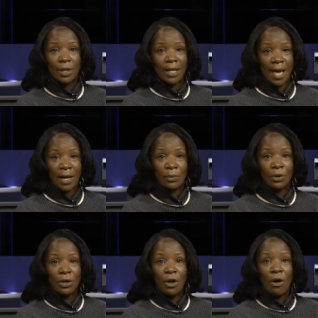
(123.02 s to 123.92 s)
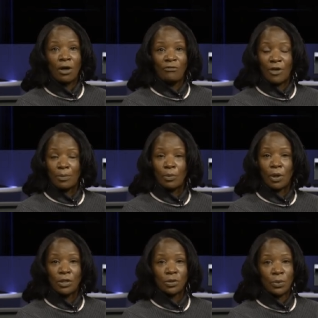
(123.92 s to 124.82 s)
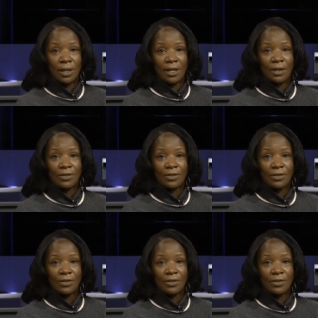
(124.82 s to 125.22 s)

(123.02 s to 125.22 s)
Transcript: in Hayward on February 20th.